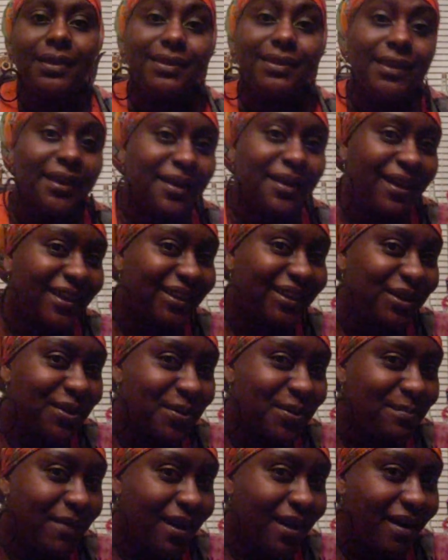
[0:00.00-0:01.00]
yeah,
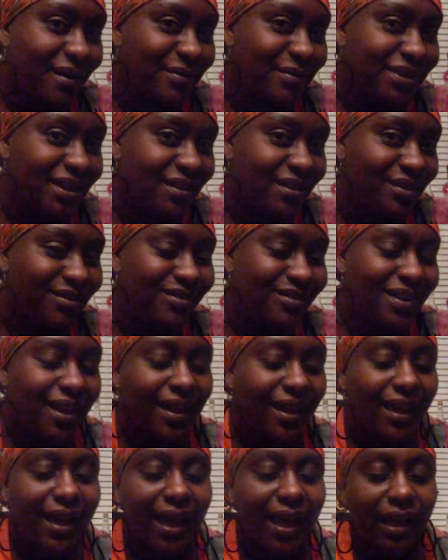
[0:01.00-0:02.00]
hello Mario,
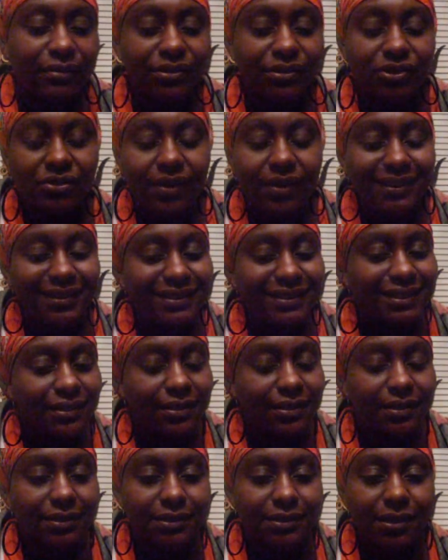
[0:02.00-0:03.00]
I was trying to get
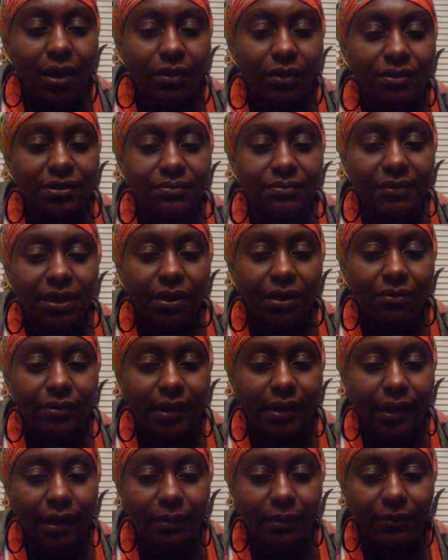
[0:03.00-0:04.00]
her to talk to me on
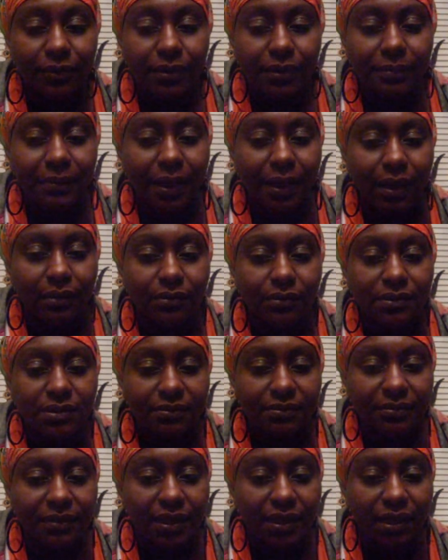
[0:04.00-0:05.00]
camera about
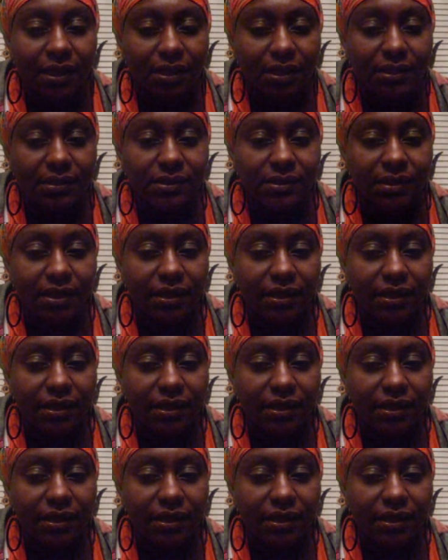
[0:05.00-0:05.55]
some things,